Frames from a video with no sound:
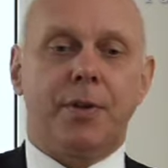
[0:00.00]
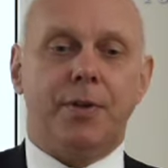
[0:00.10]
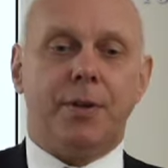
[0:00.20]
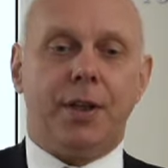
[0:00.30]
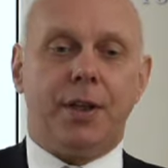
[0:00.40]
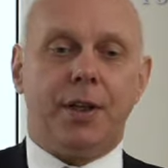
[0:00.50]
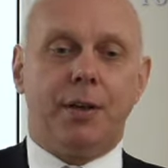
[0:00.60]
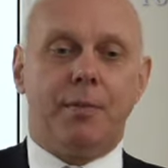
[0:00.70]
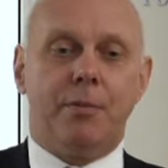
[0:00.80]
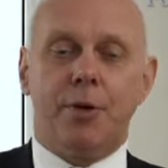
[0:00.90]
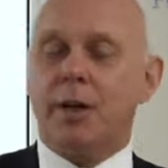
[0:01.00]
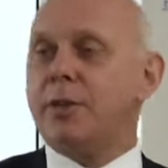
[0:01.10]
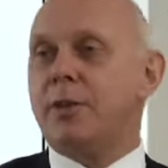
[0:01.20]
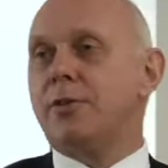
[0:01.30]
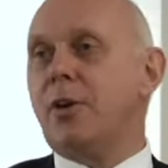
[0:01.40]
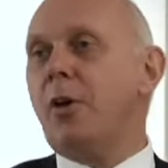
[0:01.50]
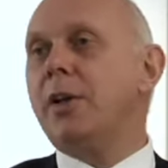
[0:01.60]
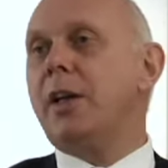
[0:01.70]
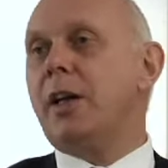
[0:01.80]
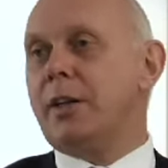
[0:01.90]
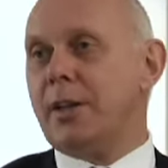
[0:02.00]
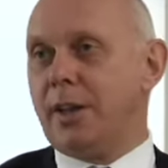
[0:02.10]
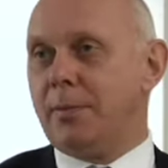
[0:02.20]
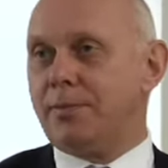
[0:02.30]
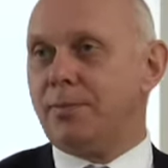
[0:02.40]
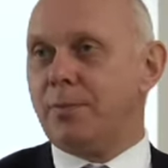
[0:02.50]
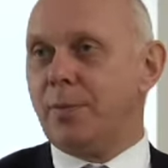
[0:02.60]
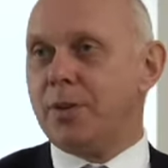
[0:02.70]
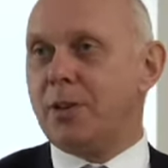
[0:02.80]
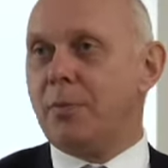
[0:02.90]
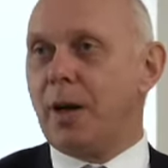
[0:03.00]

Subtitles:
the Brussels oligarchy, Mr.